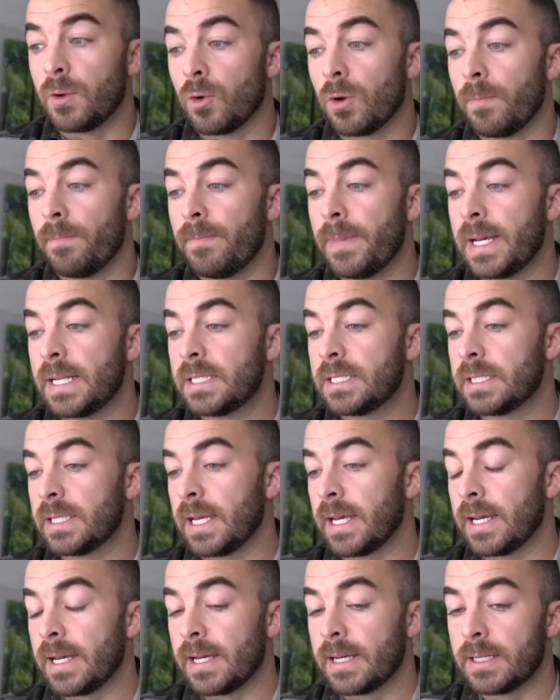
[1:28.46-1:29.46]
were meant
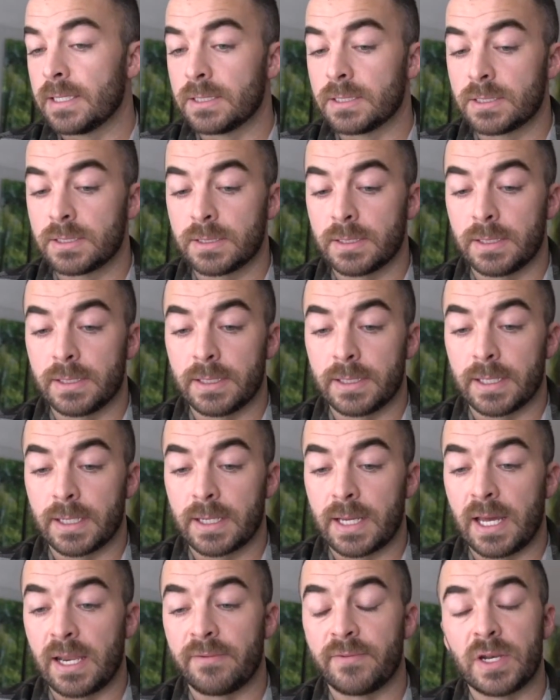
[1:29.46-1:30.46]
as
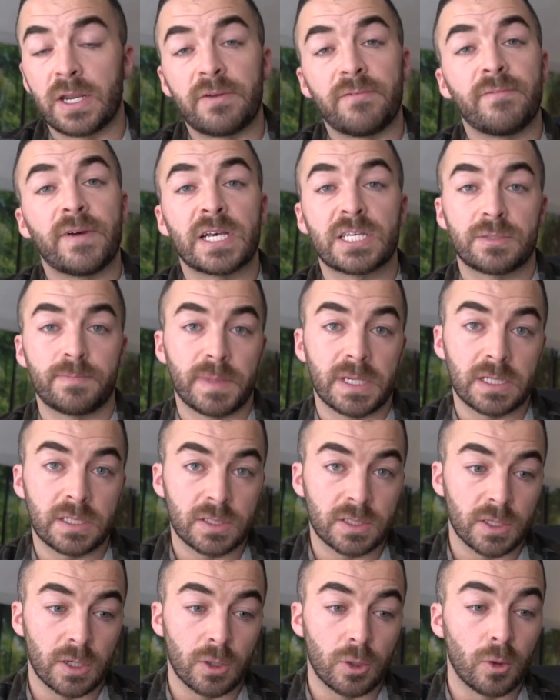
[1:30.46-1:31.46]
kind of an investment.
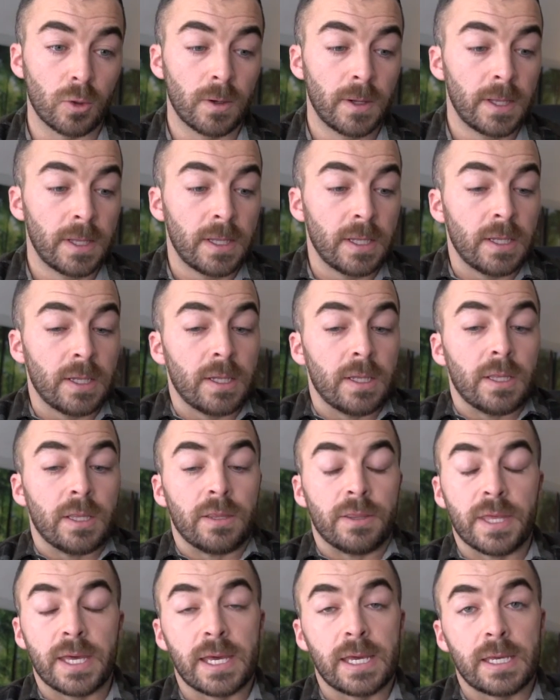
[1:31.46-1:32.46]
So
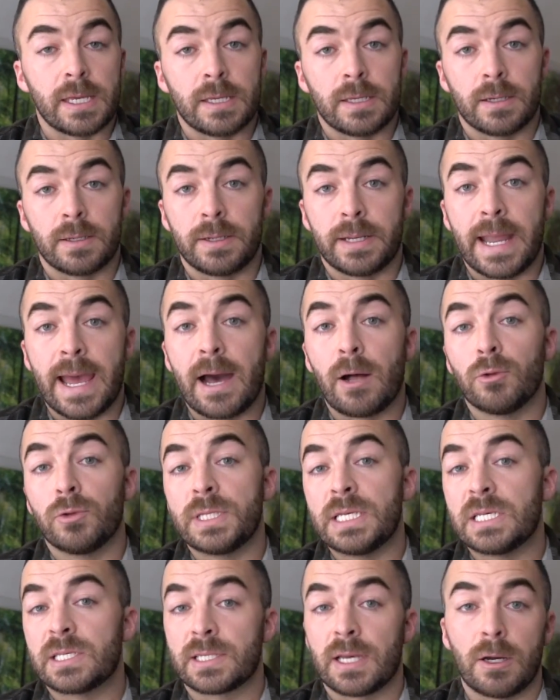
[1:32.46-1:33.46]
they now
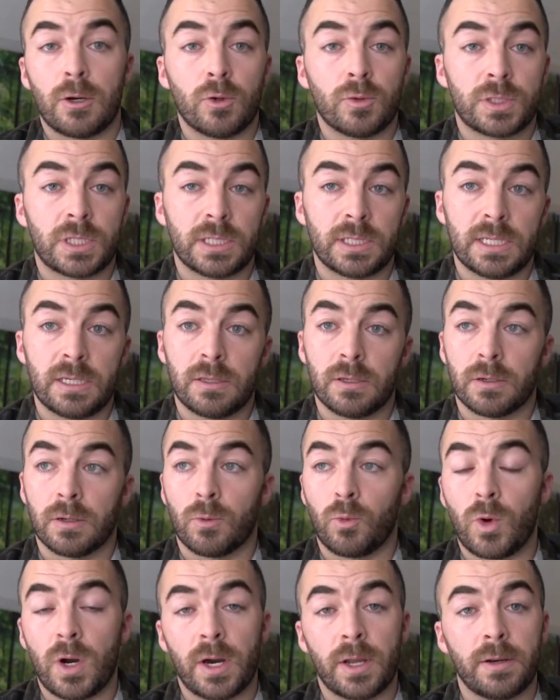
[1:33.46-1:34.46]
lease out either
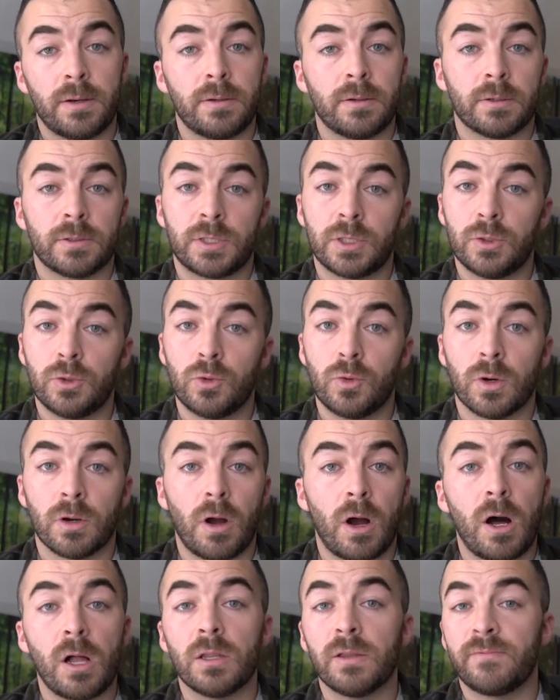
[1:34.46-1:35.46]
1 or 2 or
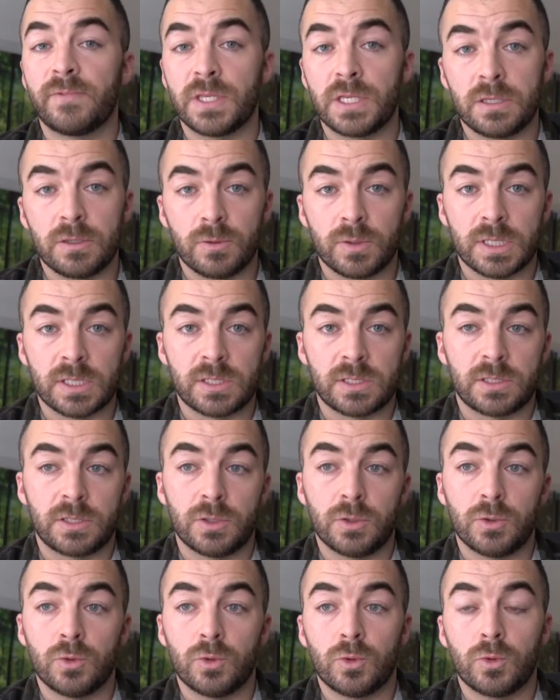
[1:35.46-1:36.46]
all of the units
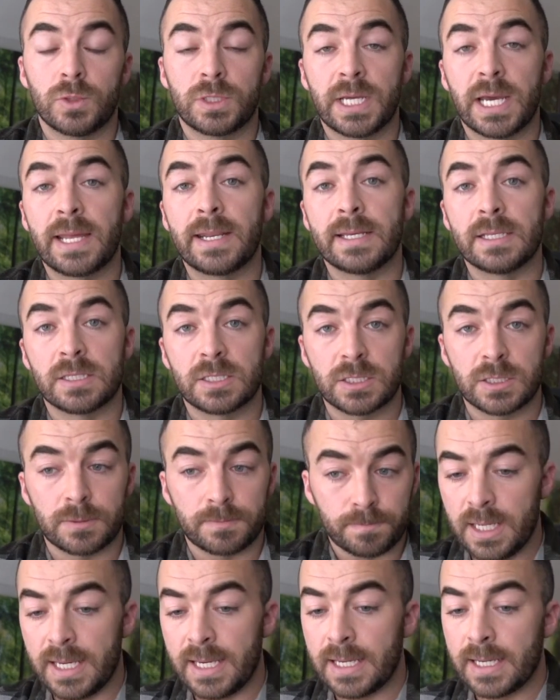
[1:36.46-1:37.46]
to tenants,
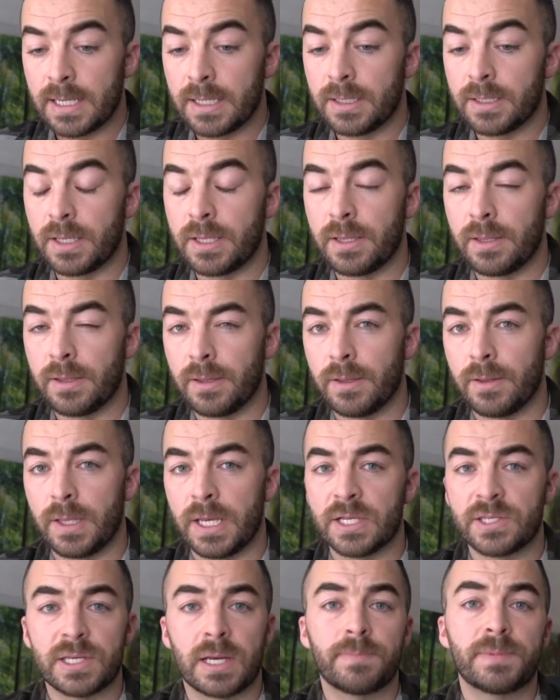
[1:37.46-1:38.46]
and
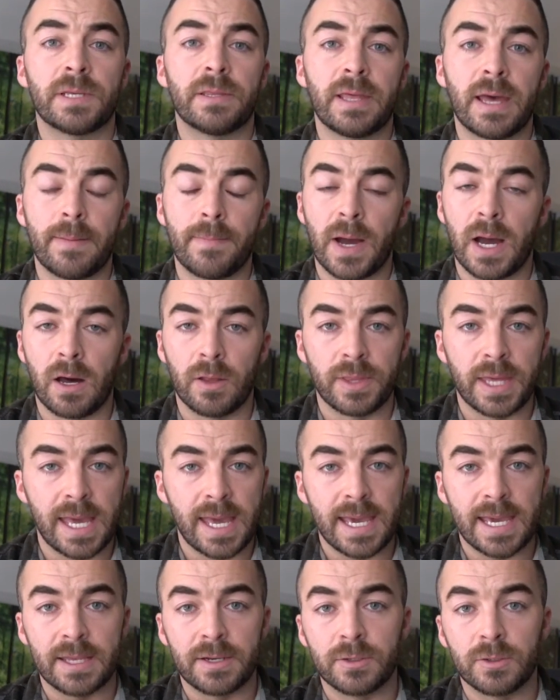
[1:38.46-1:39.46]
it's up to them how they
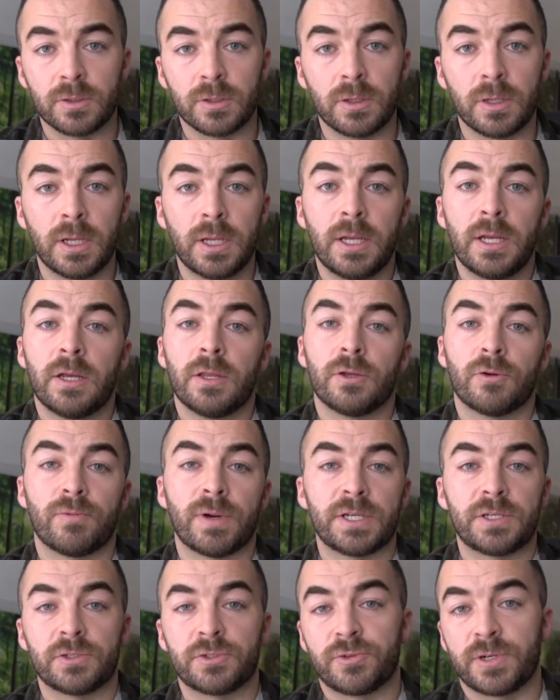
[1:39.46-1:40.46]
handle the
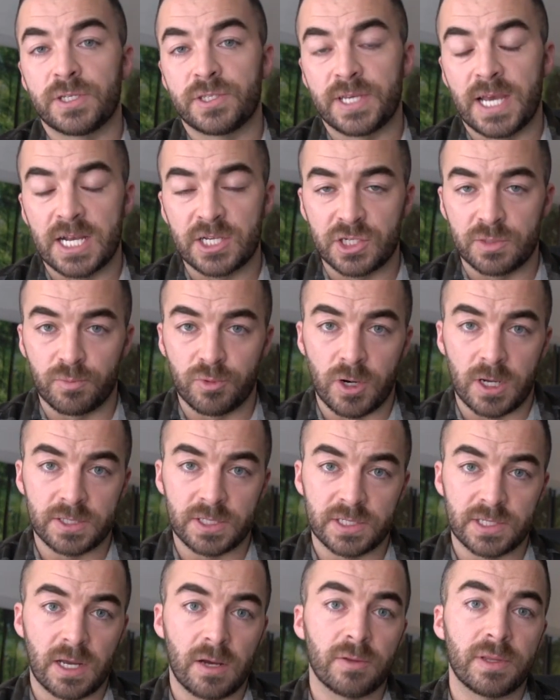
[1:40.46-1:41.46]
rental transaction
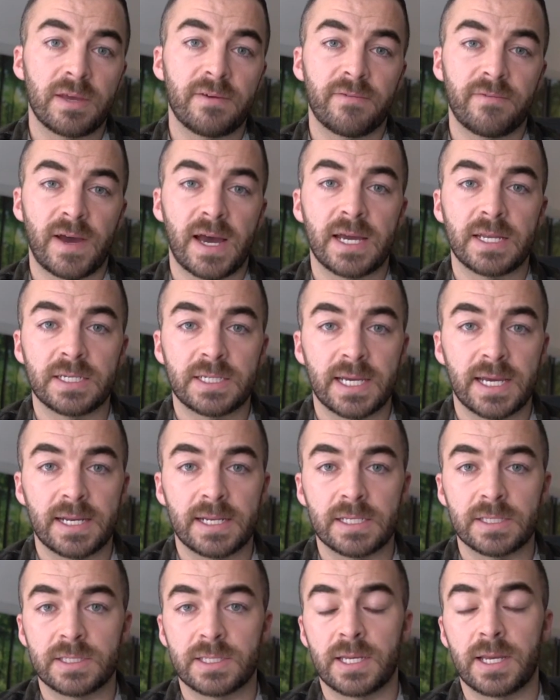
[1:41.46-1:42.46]
process, how they find
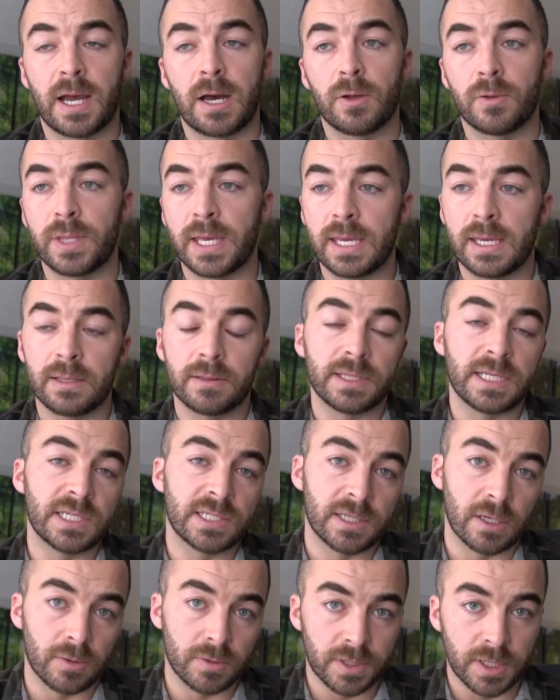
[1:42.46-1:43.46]
tenants, how they
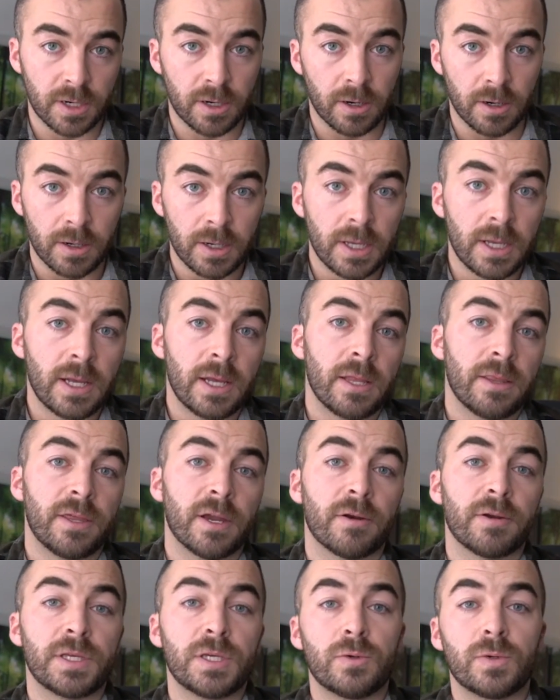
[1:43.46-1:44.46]
lease out their
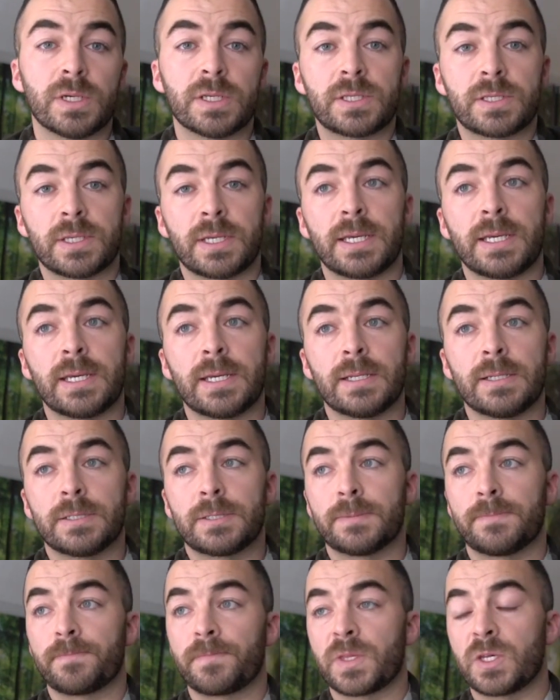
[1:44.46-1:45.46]
units.
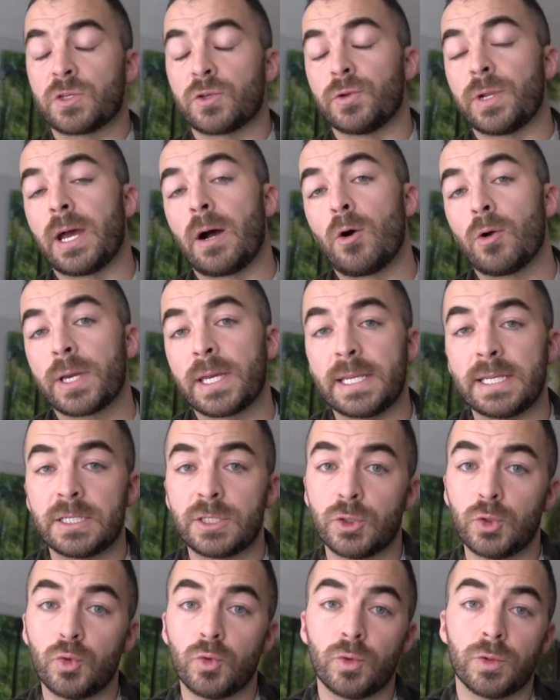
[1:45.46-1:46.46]
And so now I'll get
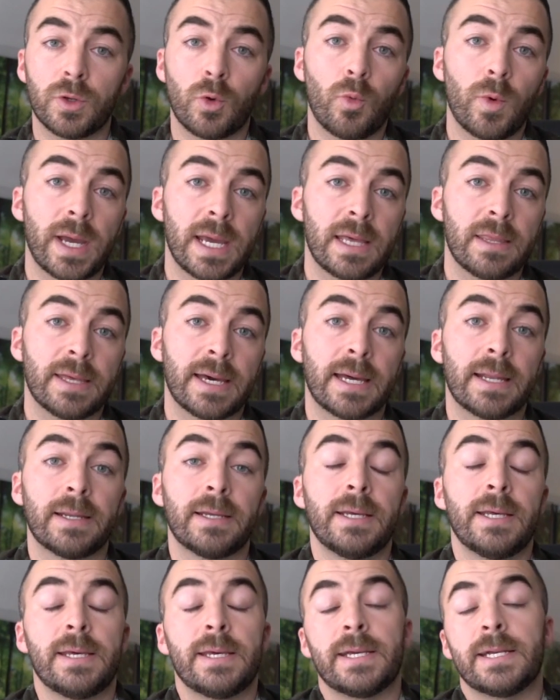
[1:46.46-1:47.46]
into the way that
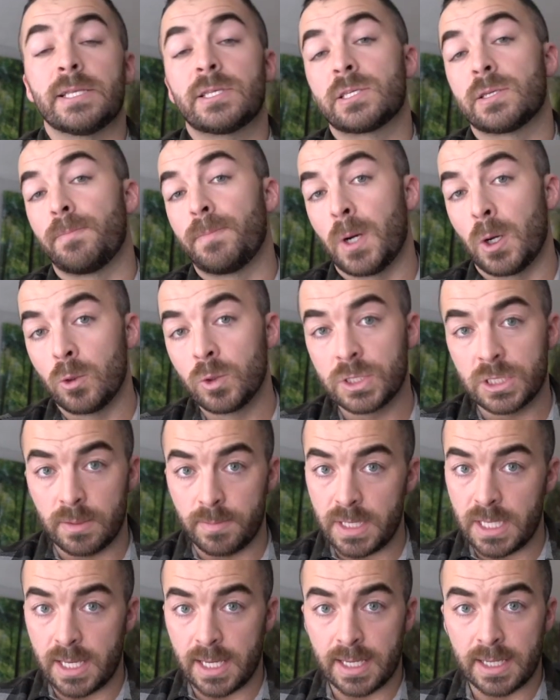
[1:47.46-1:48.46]
it's supposed to
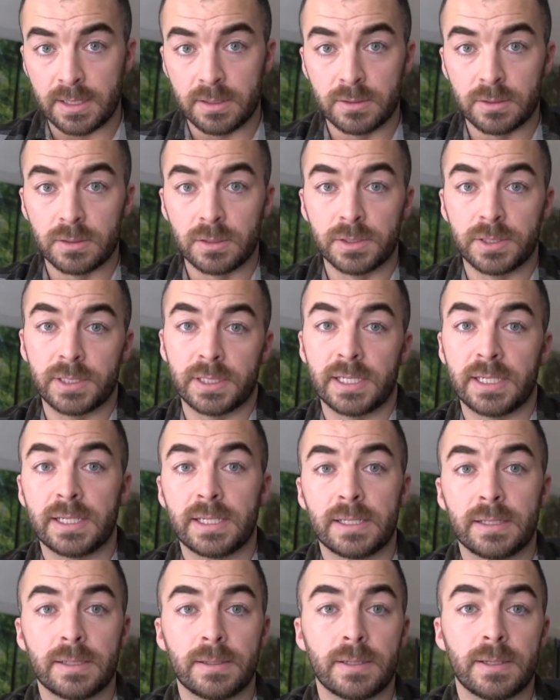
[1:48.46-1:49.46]
be handled
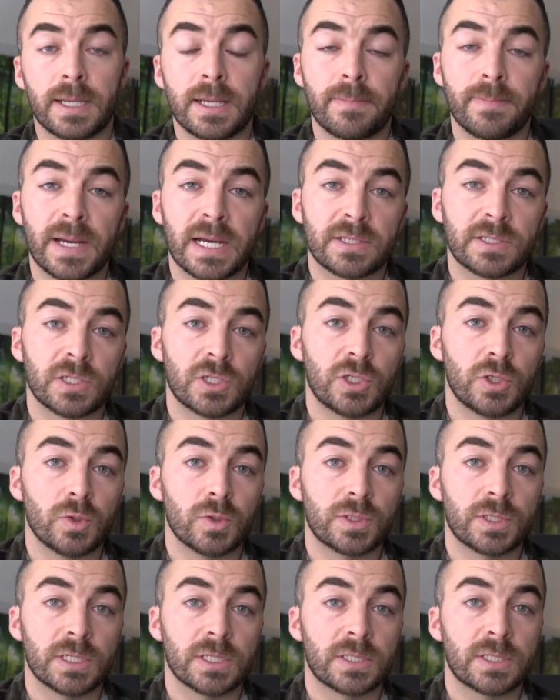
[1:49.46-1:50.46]
in
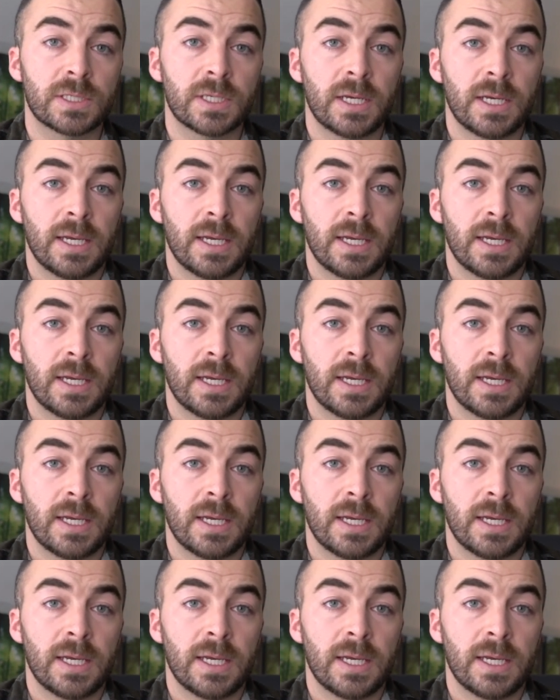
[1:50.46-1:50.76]
Massachusetts,